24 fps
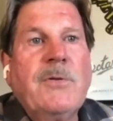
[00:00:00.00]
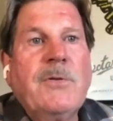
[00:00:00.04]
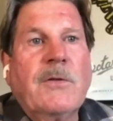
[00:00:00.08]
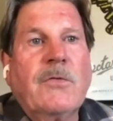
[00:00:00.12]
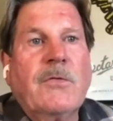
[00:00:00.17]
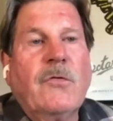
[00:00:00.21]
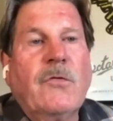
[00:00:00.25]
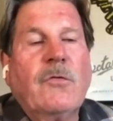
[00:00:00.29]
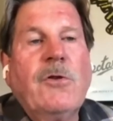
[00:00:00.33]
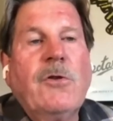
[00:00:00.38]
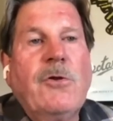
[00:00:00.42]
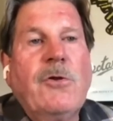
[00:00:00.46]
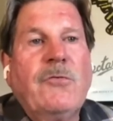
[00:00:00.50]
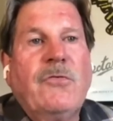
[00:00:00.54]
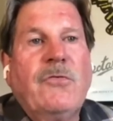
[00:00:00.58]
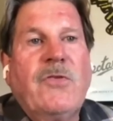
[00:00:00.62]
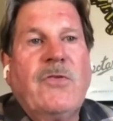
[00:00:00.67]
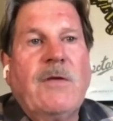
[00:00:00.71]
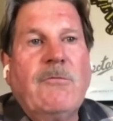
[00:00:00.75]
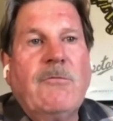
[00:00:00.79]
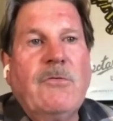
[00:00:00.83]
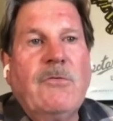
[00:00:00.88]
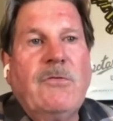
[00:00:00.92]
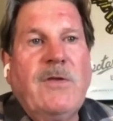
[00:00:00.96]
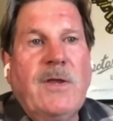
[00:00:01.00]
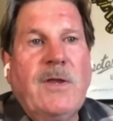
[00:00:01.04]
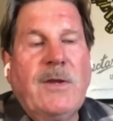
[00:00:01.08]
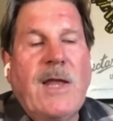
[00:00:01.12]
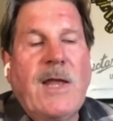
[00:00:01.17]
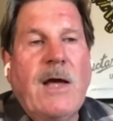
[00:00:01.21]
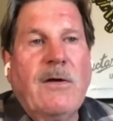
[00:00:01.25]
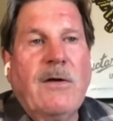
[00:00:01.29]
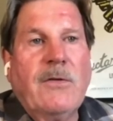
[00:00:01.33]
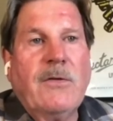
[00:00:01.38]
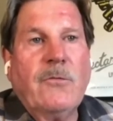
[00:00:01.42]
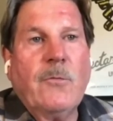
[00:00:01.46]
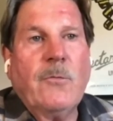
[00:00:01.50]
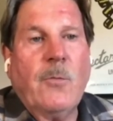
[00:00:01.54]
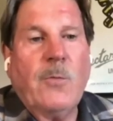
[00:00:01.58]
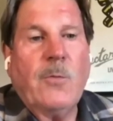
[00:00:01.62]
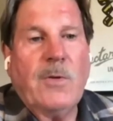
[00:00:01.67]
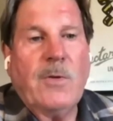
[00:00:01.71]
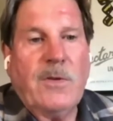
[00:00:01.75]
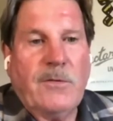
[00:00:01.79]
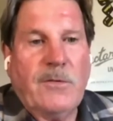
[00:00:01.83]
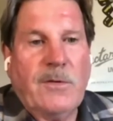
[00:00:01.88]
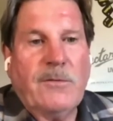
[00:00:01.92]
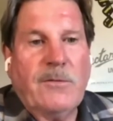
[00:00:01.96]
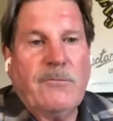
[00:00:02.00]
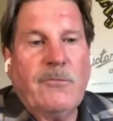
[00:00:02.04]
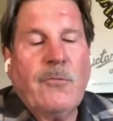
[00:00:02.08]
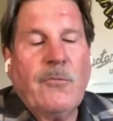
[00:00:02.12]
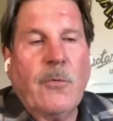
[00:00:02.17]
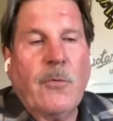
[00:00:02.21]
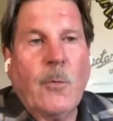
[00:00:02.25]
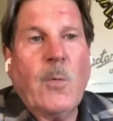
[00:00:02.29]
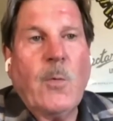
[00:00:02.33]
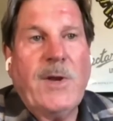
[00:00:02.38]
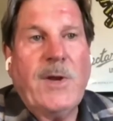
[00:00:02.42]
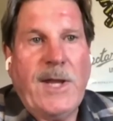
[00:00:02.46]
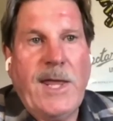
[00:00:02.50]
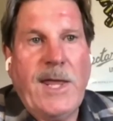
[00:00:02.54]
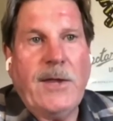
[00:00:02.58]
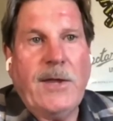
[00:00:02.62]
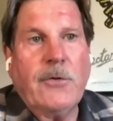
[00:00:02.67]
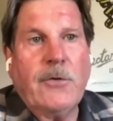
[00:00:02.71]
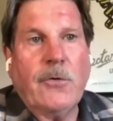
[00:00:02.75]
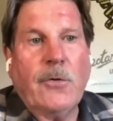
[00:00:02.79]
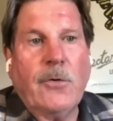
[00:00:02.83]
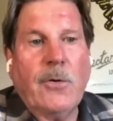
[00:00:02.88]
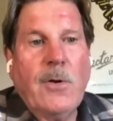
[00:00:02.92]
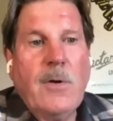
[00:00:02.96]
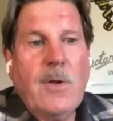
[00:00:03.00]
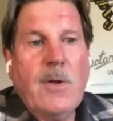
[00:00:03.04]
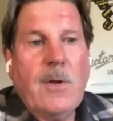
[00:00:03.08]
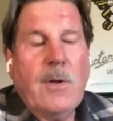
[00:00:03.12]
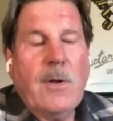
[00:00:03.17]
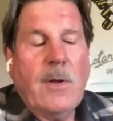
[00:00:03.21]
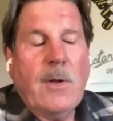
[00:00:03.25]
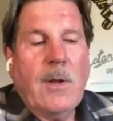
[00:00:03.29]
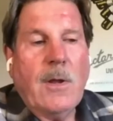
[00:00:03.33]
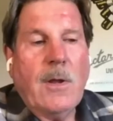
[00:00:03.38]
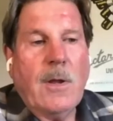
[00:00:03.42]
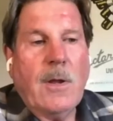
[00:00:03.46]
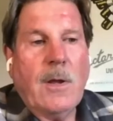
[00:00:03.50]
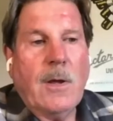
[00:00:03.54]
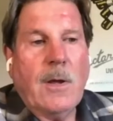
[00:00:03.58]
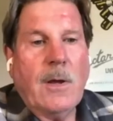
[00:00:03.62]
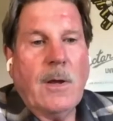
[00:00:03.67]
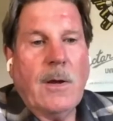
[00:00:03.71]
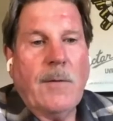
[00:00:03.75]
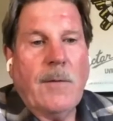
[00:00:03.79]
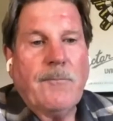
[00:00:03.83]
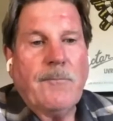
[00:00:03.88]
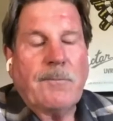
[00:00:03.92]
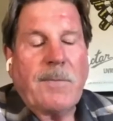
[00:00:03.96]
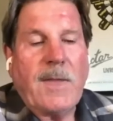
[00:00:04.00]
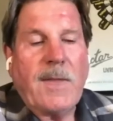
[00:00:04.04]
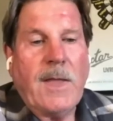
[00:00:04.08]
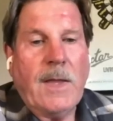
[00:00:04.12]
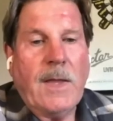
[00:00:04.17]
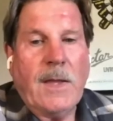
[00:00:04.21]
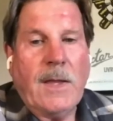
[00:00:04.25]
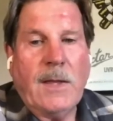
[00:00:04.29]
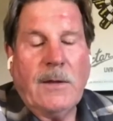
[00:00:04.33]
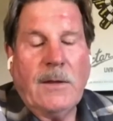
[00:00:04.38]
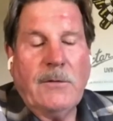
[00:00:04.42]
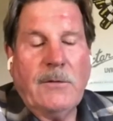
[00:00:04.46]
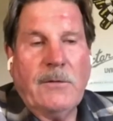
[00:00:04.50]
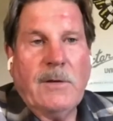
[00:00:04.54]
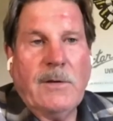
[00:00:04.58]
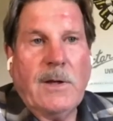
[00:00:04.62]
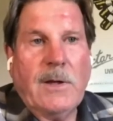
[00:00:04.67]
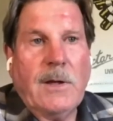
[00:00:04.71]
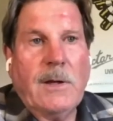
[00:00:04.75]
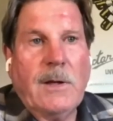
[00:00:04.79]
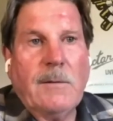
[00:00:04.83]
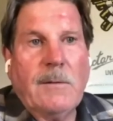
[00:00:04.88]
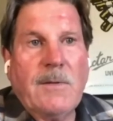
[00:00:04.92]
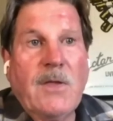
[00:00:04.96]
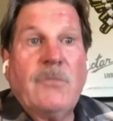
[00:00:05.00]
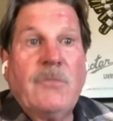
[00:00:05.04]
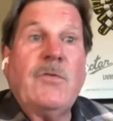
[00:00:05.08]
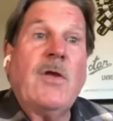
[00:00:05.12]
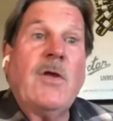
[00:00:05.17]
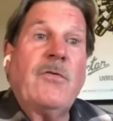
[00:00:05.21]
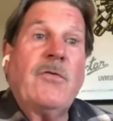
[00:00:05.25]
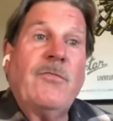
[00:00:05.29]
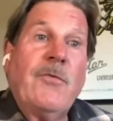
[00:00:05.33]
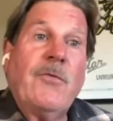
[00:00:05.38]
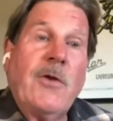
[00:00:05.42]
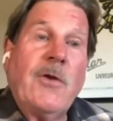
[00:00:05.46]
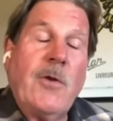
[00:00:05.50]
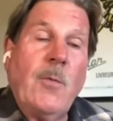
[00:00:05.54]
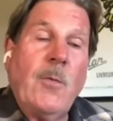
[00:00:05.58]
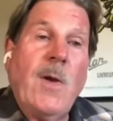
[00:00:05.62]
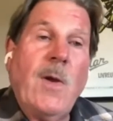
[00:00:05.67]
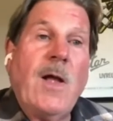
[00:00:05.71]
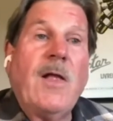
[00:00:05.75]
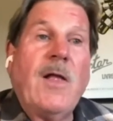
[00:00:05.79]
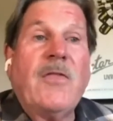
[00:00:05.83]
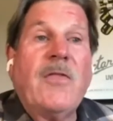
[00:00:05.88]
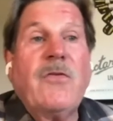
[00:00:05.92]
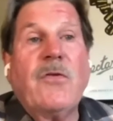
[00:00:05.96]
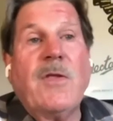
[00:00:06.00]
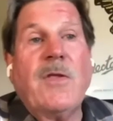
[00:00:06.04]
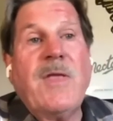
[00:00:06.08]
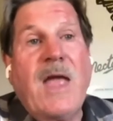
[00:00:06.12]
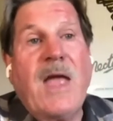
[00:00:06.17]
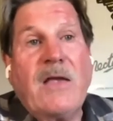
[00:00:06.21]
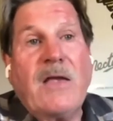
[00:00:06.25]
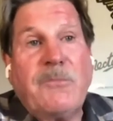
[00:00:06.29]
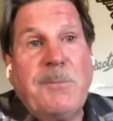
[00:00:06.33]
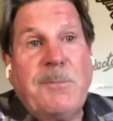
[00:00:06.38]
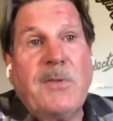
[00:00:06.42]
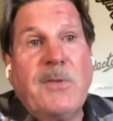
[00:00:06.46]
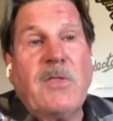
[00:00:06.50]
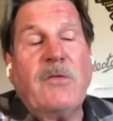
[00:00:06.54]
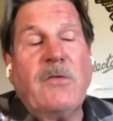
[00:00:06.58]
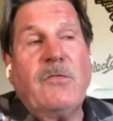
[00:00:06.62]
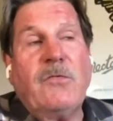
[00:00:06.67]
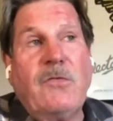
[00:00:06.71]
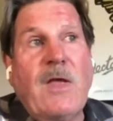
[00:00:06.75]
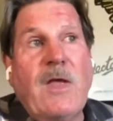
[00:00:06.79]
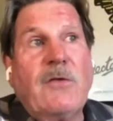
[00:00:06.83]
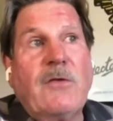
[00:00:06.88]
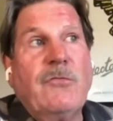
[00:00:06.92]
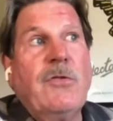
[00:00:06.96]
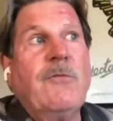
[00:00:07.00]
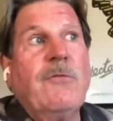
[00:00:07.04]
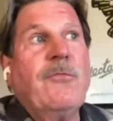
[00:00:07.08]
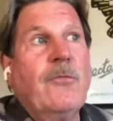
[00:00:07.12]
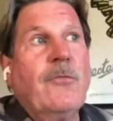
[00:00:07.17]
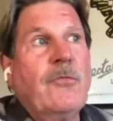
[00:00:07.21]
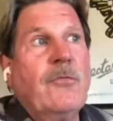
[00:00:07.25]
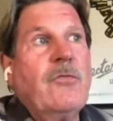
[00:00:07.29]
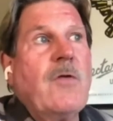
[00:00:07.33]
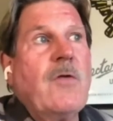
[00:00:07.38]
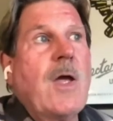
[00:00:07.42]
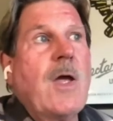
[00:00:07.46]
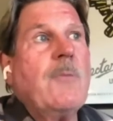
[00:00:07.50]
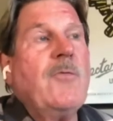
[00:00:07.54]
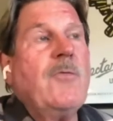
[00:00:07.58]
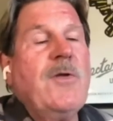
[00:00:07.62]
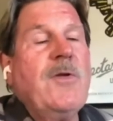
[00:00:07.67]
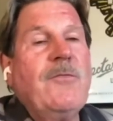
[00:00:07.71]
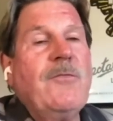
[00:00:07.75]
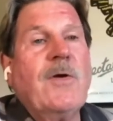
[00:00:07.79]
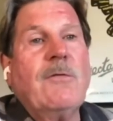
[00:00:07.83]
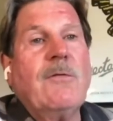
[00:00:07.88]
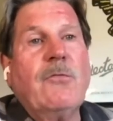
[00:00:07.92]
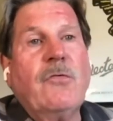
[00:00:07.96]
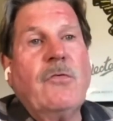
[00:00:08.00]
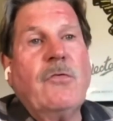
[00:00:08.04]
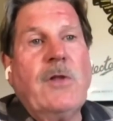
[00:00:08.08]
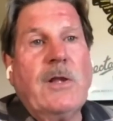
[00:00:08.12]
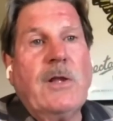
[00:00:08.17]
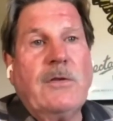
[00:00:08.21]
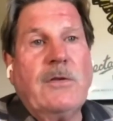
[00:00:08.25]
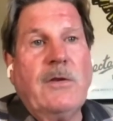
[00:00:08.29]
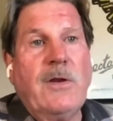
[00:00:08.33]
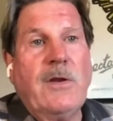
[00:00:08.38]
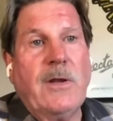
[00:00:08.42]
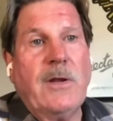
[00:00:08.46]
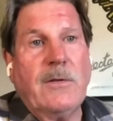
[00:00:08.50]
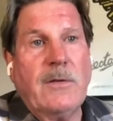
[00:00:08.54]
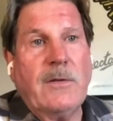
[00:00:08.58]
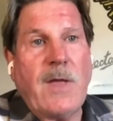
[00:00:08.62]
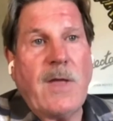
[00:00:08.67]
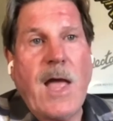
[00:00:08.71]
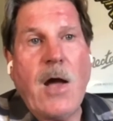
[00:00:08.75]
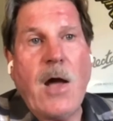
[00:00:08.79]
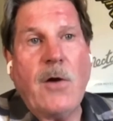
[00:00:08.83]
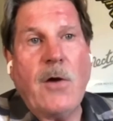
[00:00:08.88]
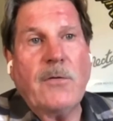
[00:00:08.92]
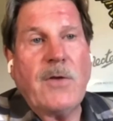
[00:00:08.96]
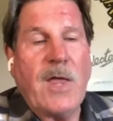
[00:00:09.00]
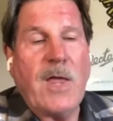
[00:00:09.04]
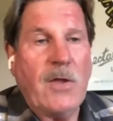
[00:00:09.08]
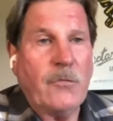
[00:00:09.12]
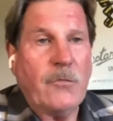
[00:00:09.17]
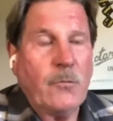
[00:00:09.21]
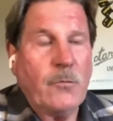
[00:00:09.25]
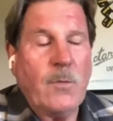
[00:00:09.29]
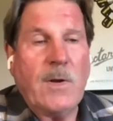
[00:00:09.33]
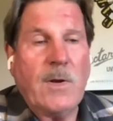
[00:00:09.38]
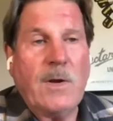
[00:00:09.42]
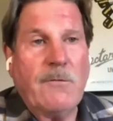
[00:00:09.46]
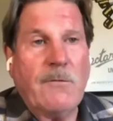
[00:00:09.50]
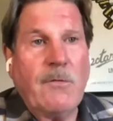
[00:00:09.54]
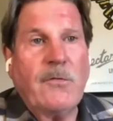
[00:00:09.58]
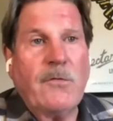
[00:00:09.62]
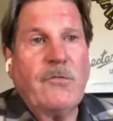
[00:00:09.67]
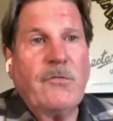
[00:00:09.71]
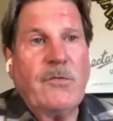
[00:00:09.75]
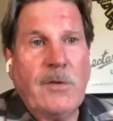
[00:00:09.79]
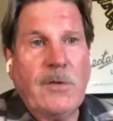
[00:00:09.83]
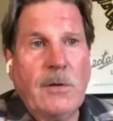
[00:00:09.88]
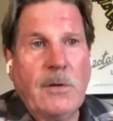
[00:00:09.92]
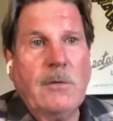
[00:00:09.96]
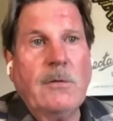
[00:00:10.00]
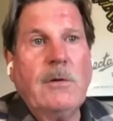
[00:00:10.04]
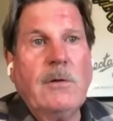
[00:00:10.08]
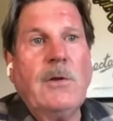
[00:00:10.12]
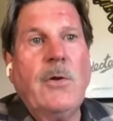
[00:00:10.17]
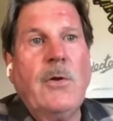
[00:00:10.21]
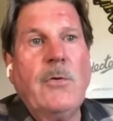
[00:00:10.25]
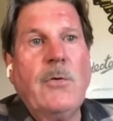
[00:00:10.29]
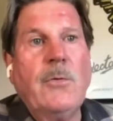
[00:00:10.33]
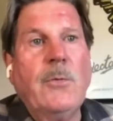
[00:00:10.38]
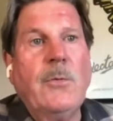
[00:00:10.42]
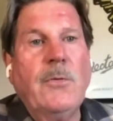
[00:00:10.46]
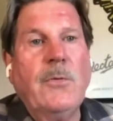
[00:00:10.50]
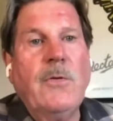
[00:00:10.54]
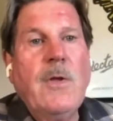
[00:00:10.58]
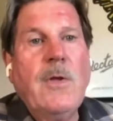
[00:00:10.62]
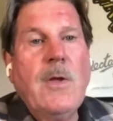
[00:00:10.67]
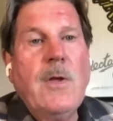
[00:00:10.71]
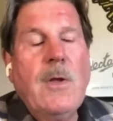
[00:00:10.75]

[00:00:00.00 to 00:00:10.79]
this clone 17 out for 1 acre. And it does very well. But this is actually the first time we've ever selected it out as one of our single clone,